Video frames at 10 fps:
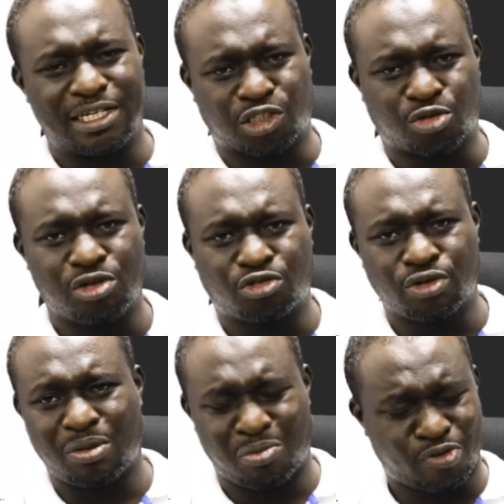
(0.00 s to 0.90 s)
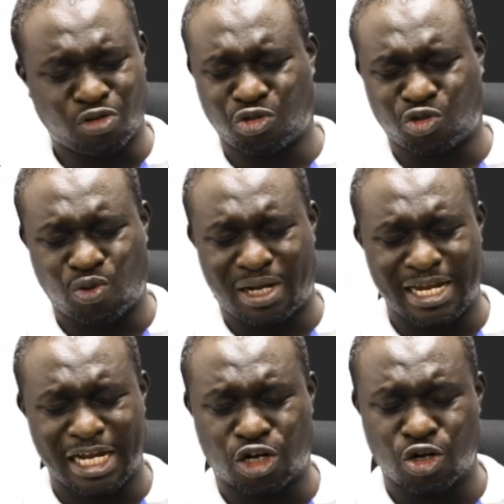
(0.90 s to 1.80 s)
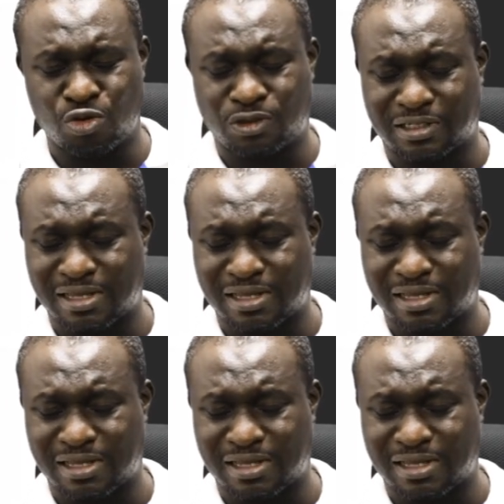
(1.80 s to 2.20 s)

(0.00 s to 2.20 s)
excretory protozoa includes